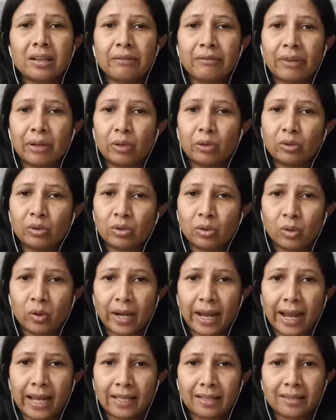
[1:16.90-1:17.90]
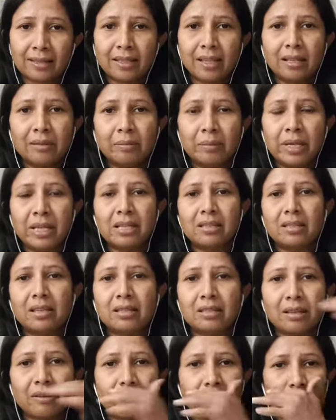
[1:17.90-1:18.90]
cephalothorax. That means
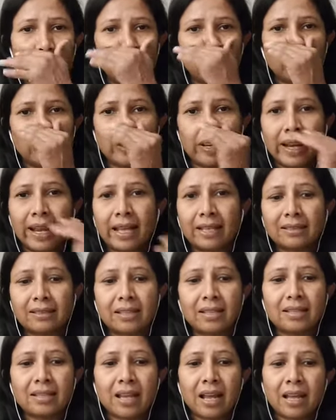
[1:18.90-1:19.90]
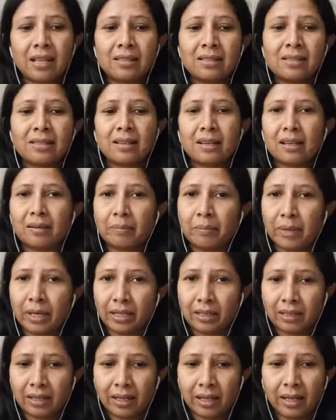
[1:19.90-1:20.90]
the cephalothorax is
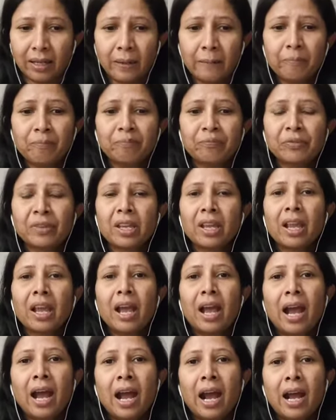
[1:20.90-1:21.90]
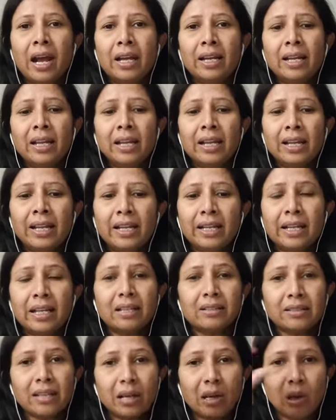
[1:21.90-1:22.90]
unsegmented and it
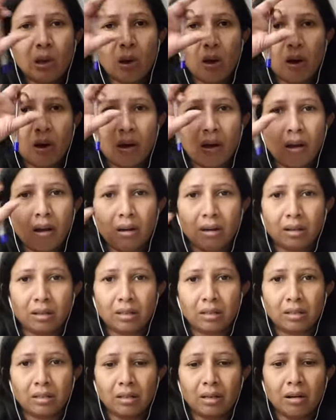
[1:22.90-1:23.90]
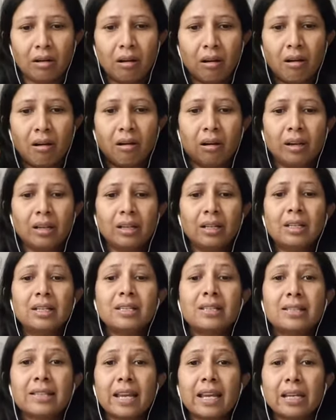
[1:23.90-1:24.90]
has a long
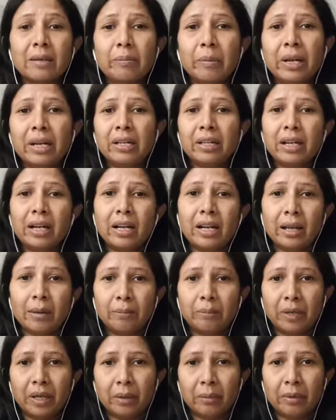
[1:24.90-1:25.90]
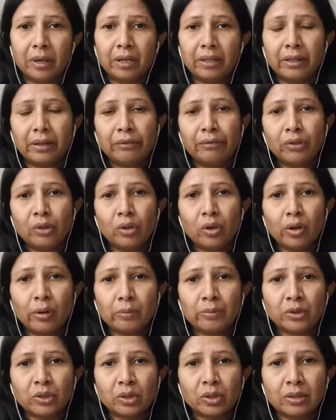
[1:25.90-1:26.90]
segmented abdomen. If you
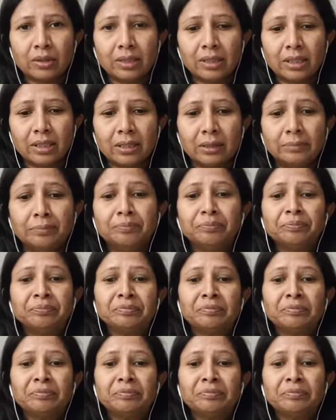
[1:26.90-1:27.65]
observe the